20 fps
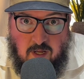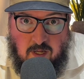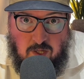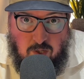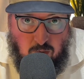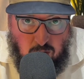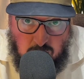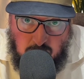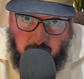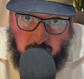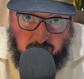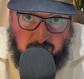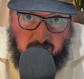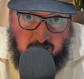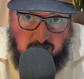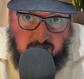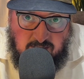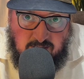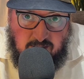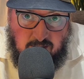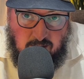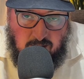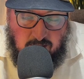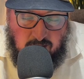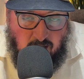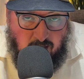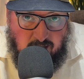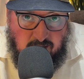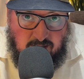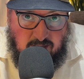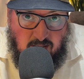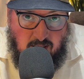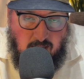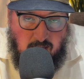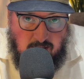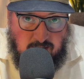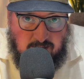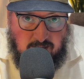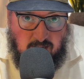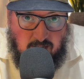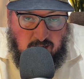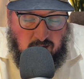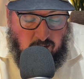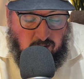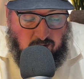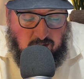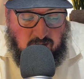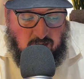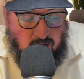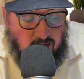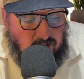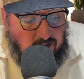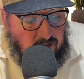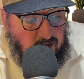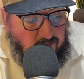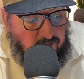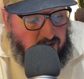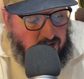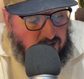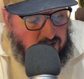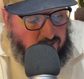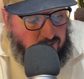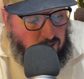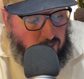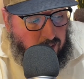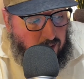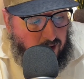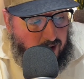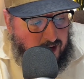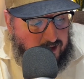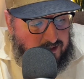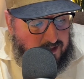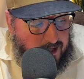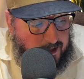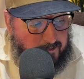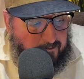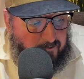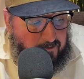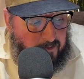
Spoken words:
usable dynasty asset or dynasty fantasy football asset.